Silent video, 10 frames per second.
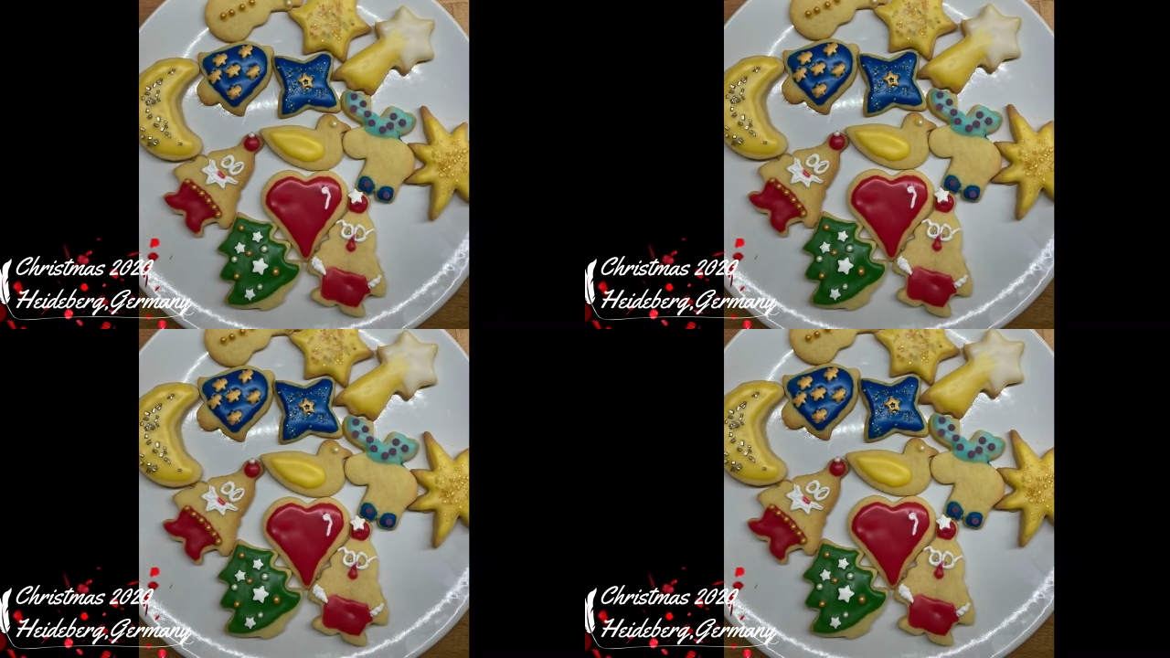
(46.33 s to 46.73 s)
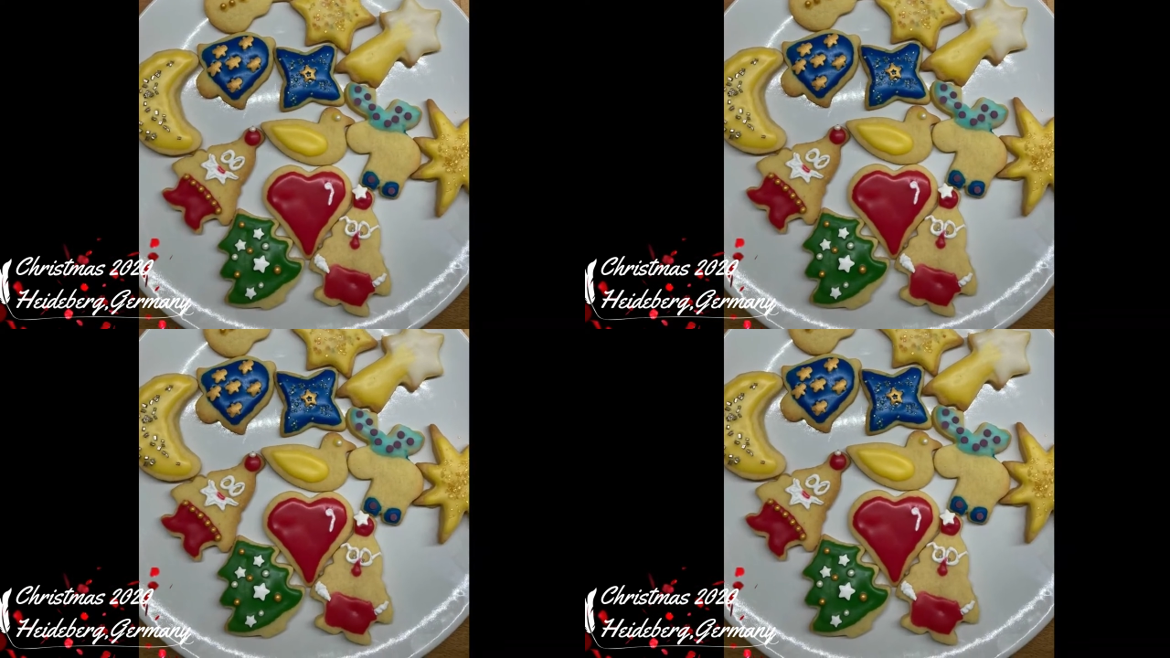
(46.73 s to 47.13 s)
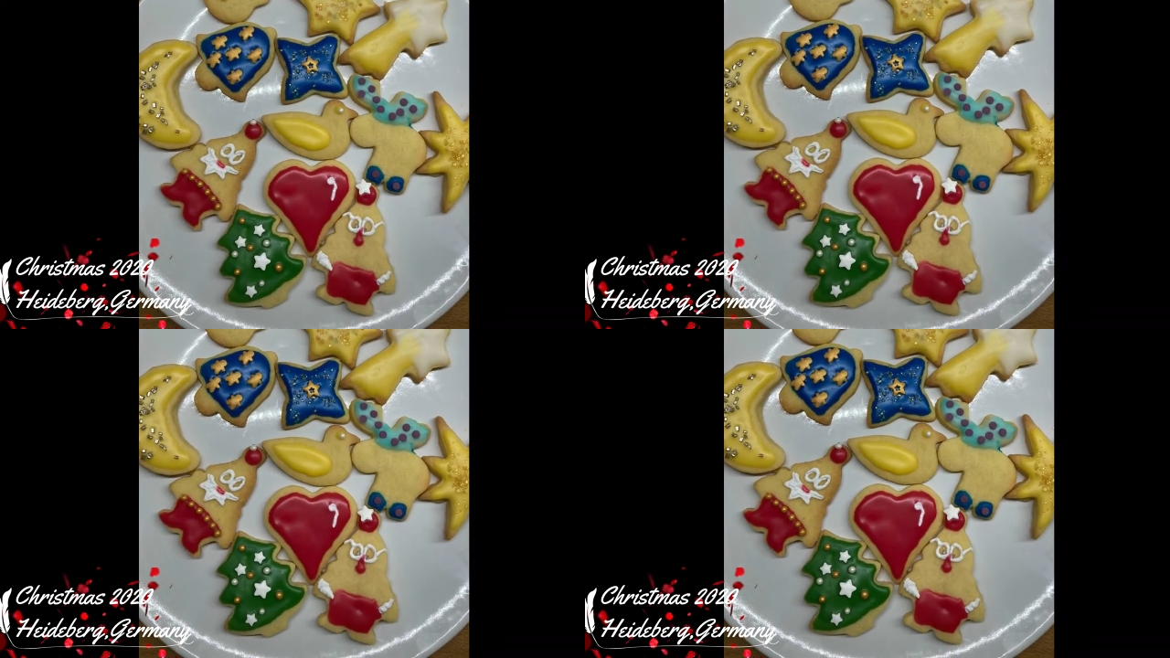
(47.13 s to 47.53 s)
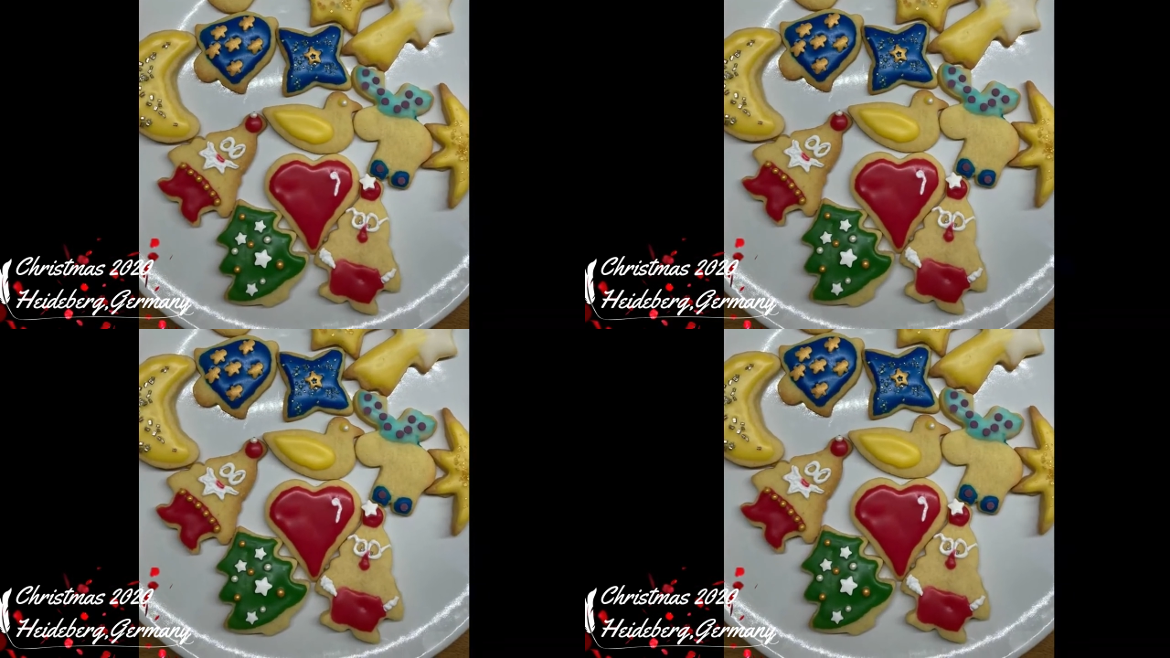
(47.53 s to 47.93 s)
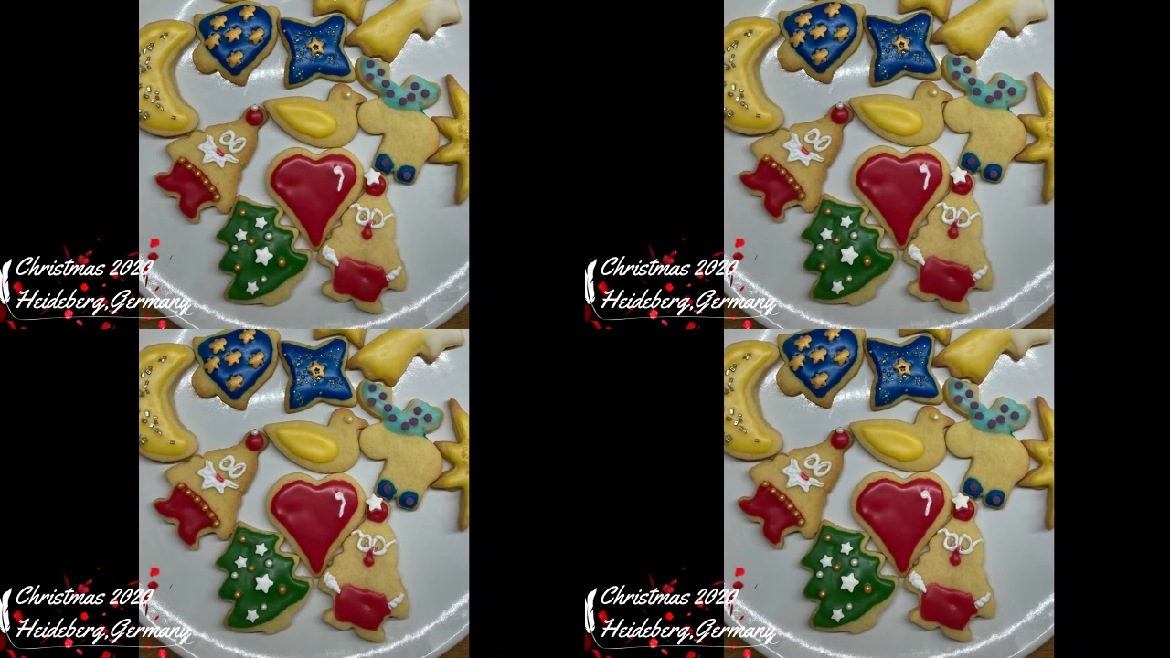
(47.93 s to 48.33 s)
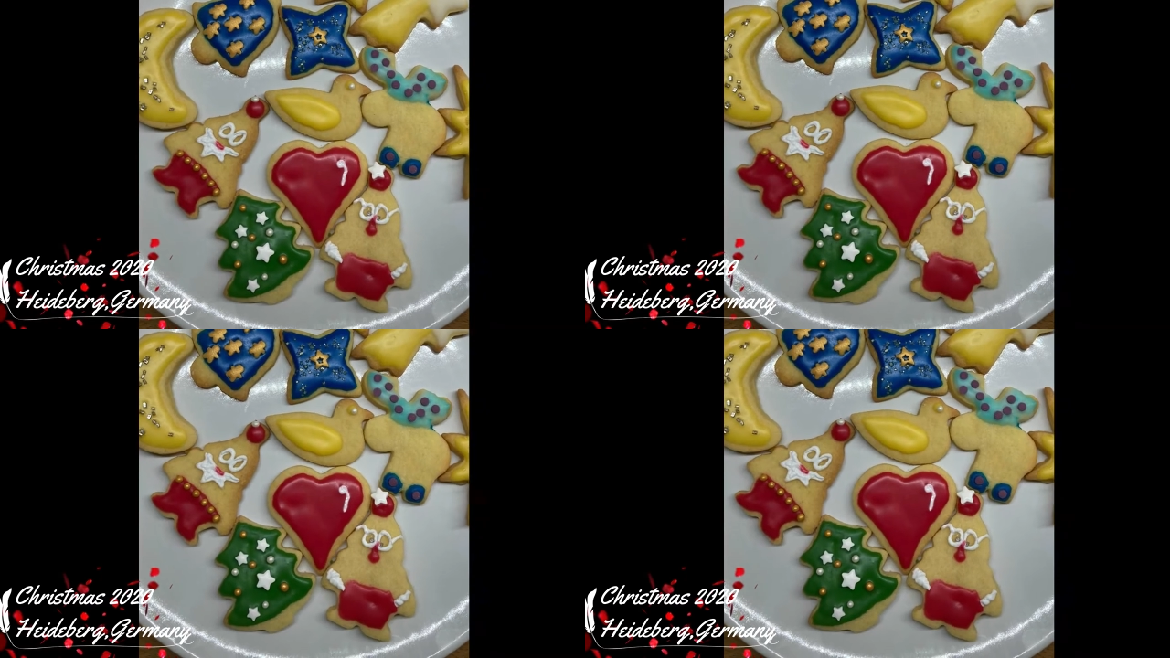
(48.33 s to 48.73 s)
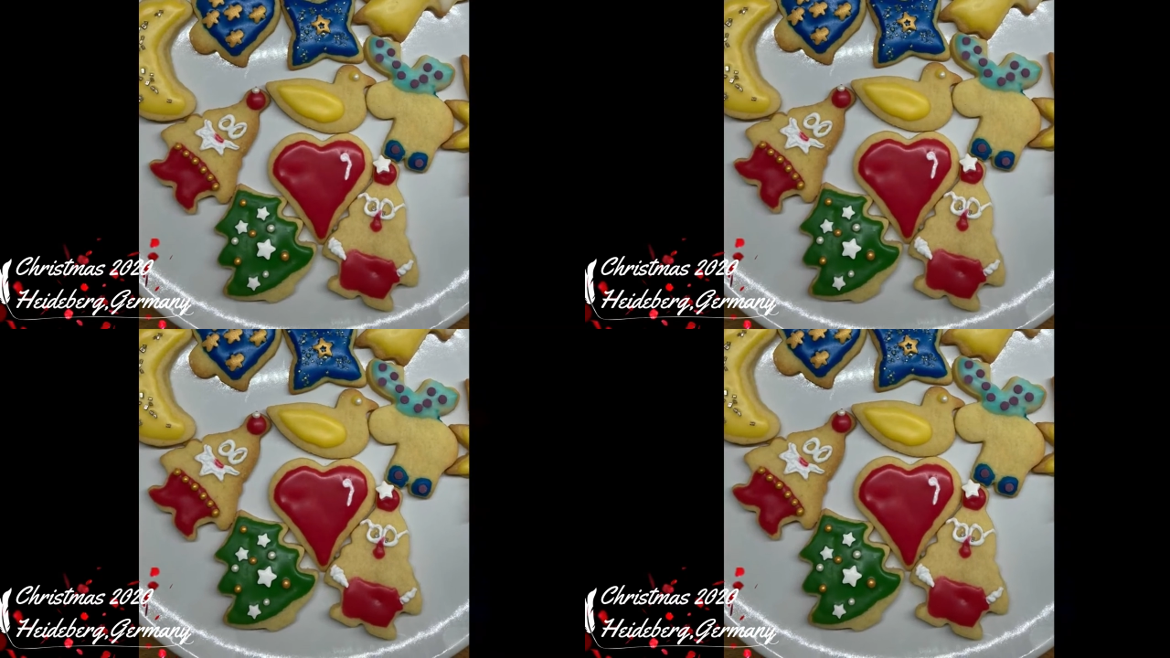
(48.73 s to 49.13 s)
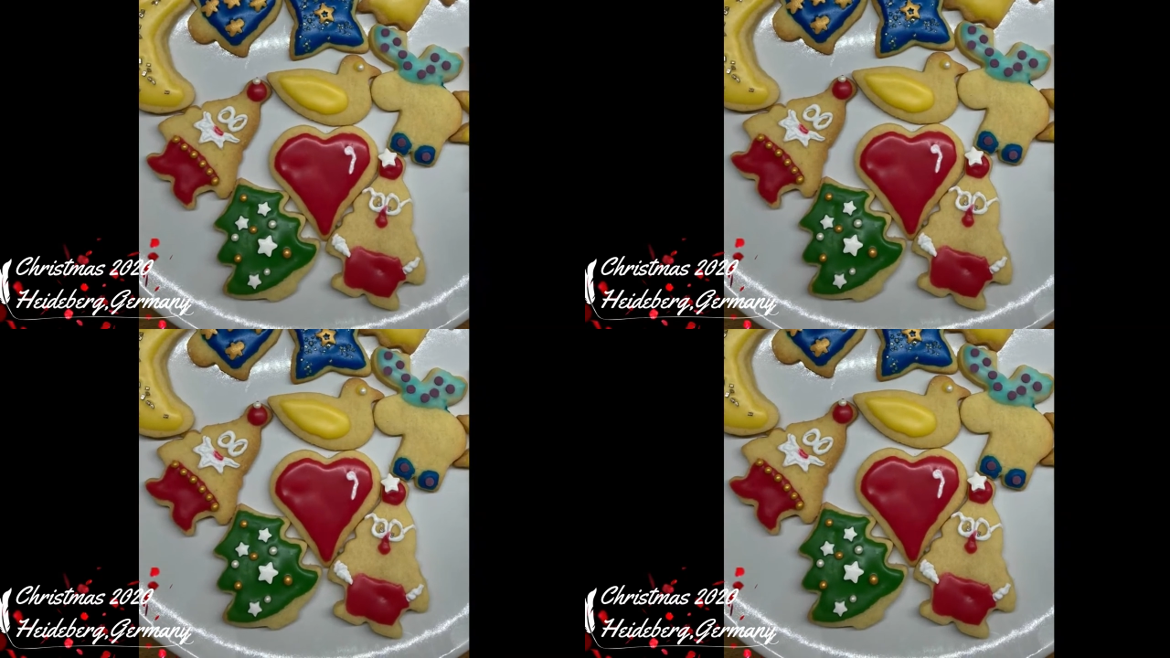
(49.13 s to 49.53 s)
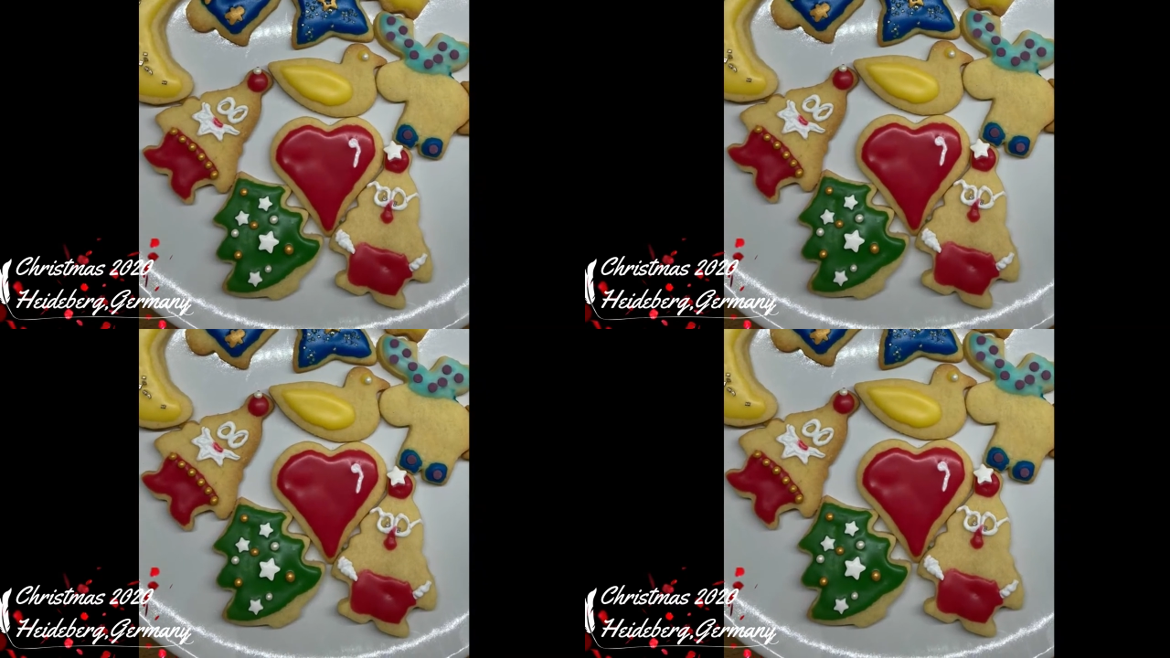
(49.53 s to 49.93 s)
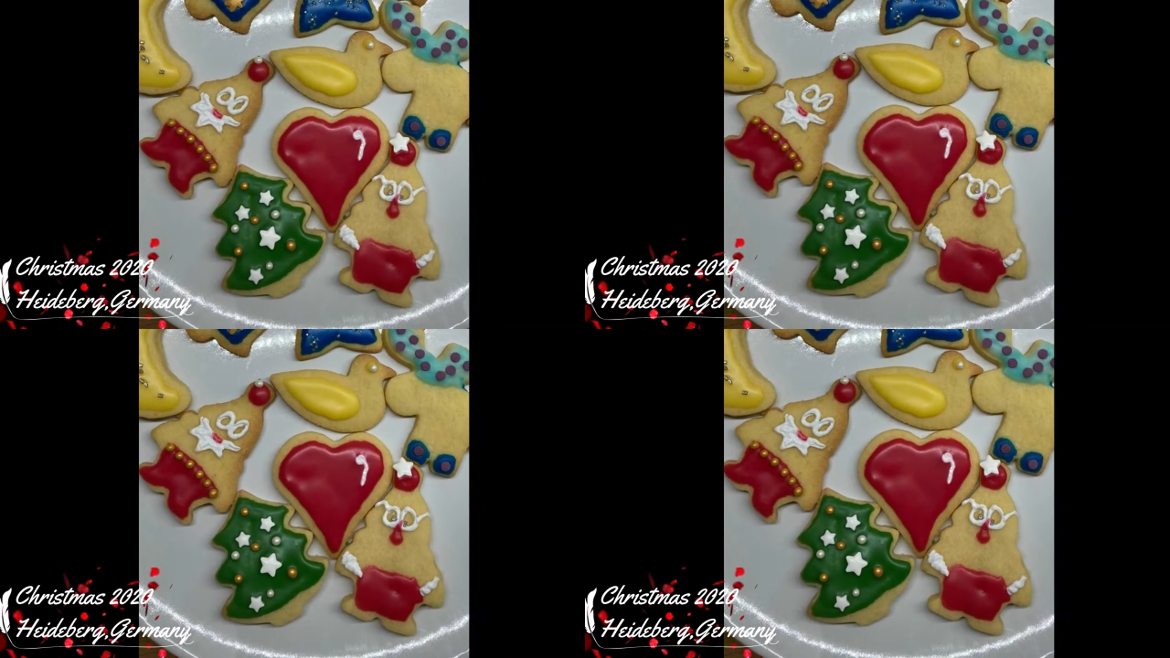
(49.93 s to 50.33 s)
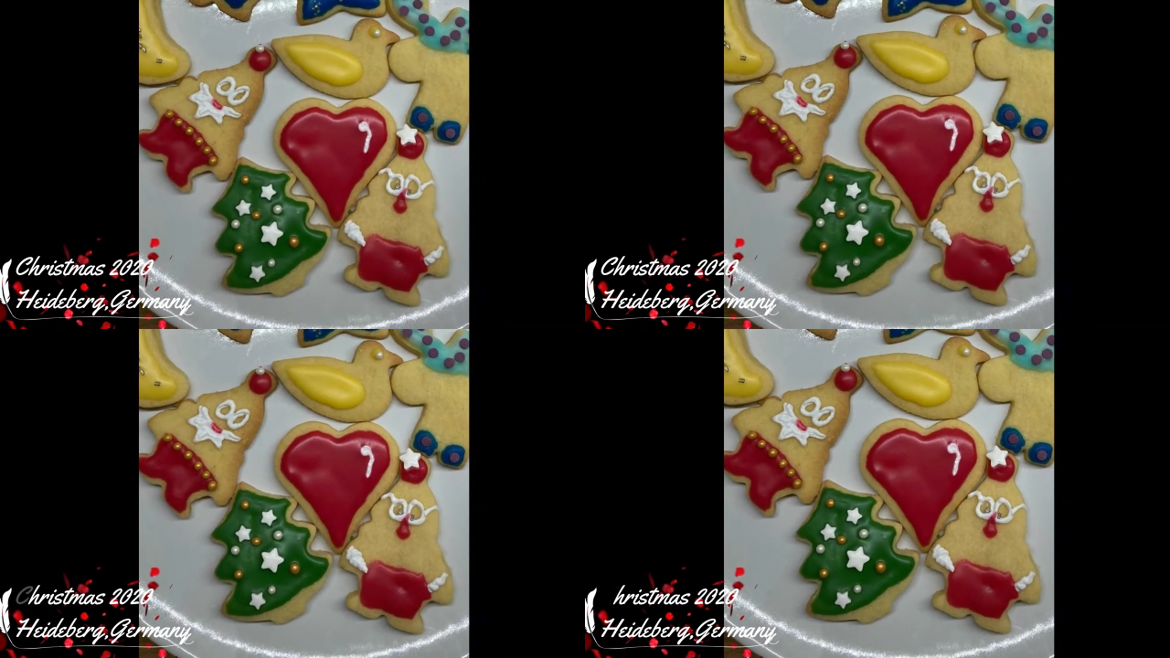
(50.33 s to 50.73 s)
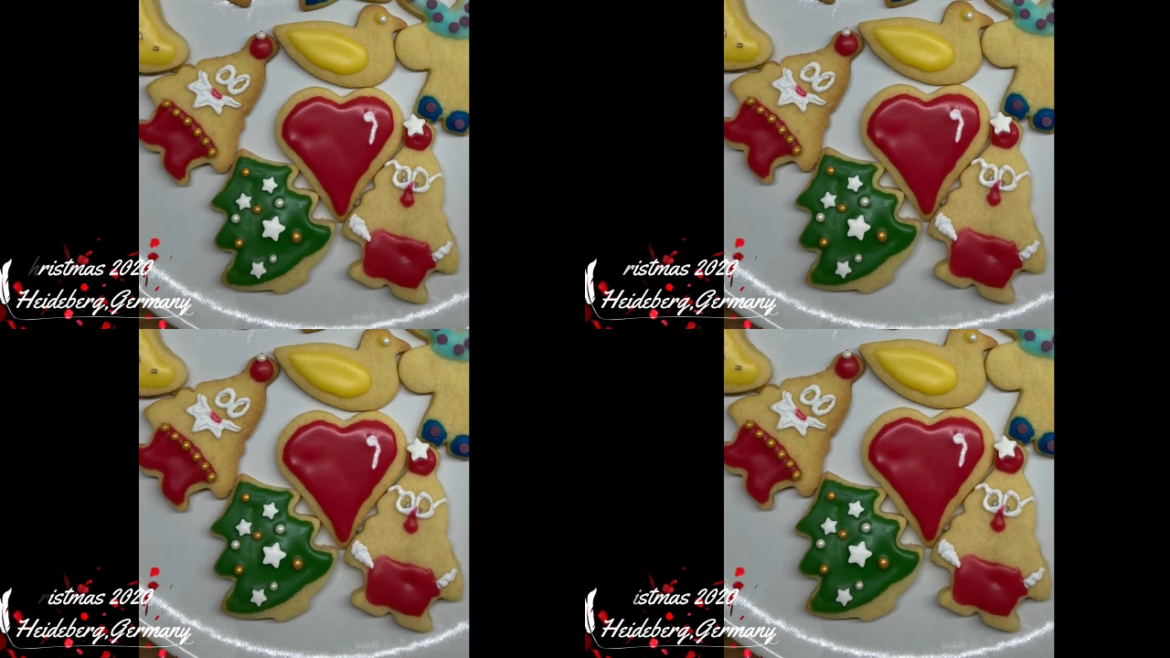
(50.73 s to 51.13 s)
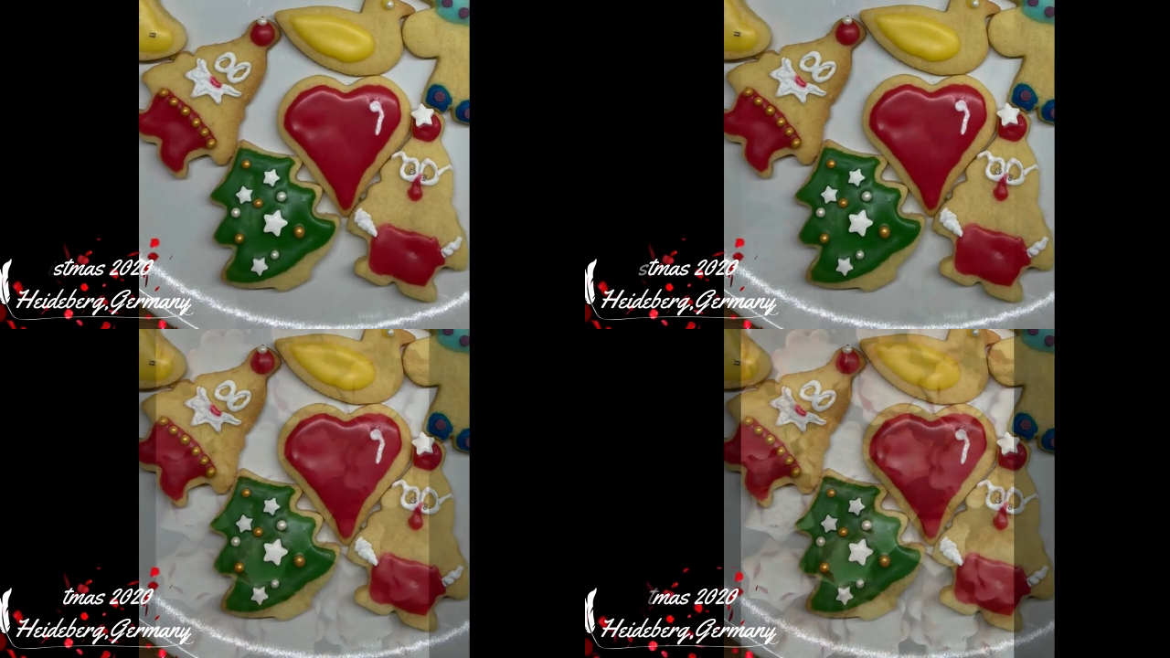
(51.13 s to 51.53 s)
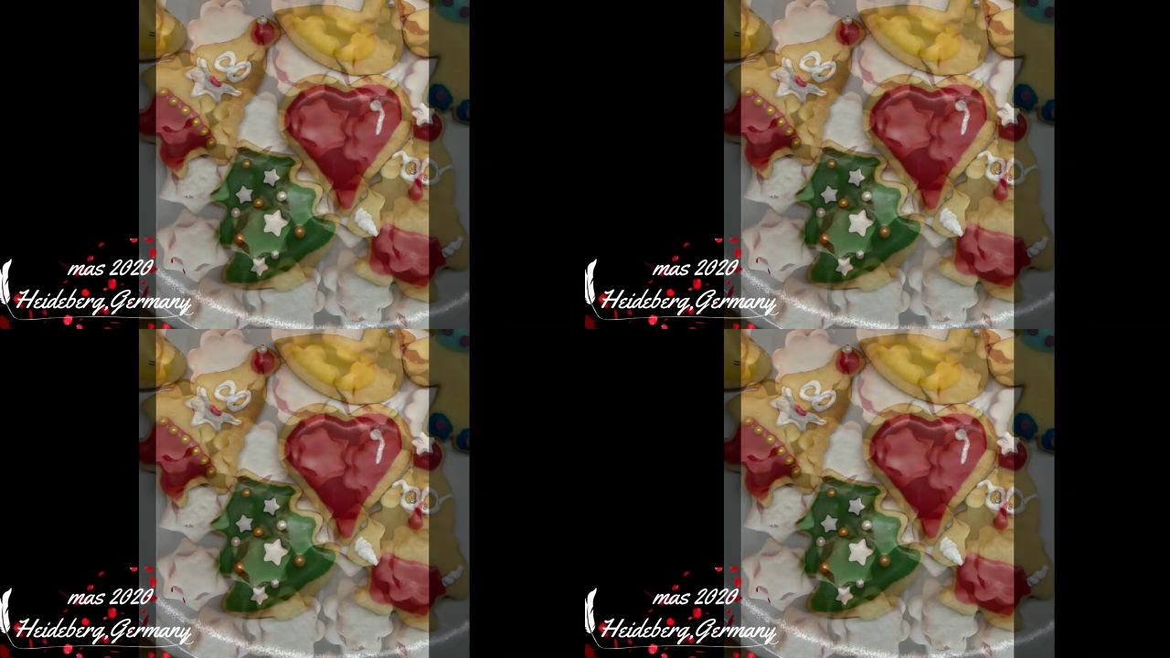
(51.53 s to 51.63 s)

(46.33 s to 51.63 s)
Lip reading: Nobody's mouth can be seen.